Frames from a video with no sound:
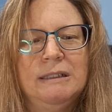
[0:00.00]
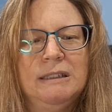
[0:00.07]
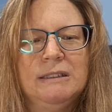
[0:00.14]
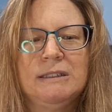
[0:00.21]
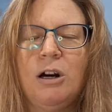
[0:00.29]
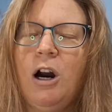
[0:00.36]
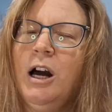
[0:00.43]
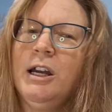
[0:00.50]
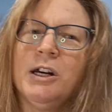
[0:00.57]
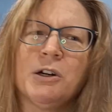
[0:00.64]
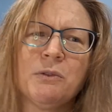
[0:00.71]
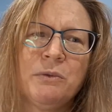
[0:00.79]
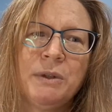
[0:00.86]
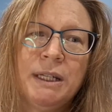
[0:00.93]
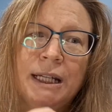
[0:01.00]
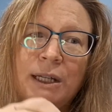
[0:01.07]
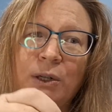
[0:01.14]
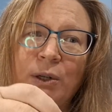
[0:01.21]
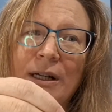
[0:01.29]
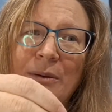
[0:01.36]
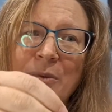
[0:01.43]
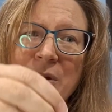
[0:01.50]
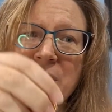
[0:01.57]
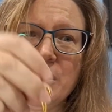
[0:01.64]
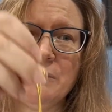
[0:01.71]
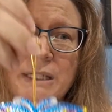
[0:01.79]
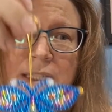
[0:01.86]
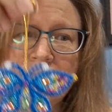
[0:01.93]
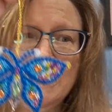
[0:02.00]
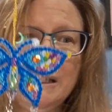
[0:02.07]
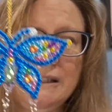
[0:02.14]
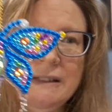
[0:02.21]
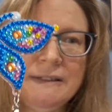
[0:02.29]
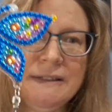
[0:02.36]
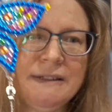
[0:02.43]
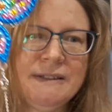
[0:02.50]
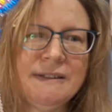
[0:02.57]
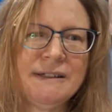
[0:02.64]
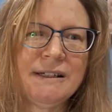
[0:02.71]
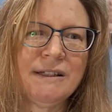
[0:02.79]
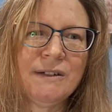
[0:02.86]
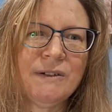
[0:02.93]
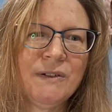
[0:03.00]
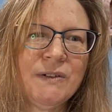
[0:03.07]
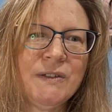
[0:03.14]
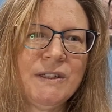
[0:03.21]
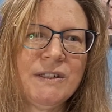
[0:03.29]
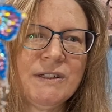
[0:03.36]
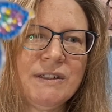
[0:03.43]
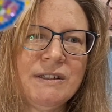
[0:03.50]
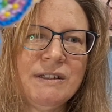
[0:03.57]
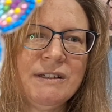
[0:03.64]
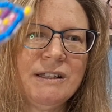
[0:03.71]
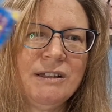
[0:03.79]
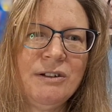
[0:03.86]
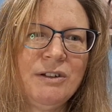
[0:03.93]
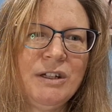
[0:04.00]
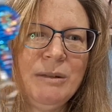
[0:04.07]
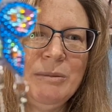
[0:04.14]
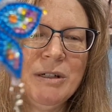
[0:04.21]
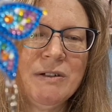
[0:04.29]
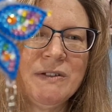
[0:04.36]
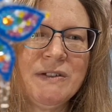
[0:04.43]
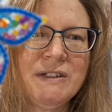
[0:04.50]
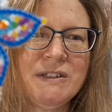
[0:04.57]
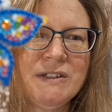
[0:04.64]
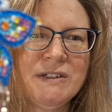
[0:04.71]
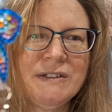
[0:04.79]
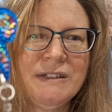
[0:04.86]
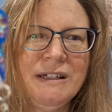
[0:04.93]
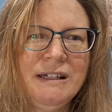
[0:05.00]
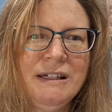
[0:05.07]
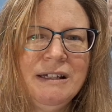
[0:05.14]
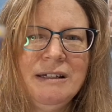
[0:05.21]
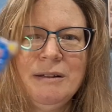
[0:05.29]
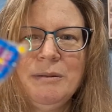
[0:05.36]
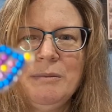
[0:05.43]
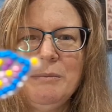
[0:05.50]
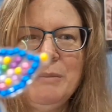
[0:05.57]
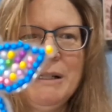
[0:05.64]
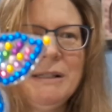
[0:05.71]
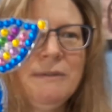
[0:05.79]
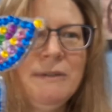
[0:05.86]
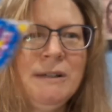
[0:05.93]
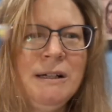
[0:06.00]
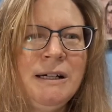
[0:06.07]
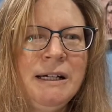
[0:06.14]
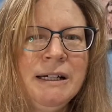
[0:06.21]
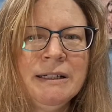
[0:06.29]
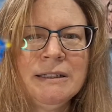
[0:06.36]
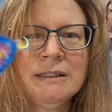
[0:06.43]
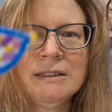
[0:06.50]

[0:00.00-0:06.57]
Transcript: So I got really caught up with doing these instead of the cross stitch, the little Nomi cross stitches. Butterfly.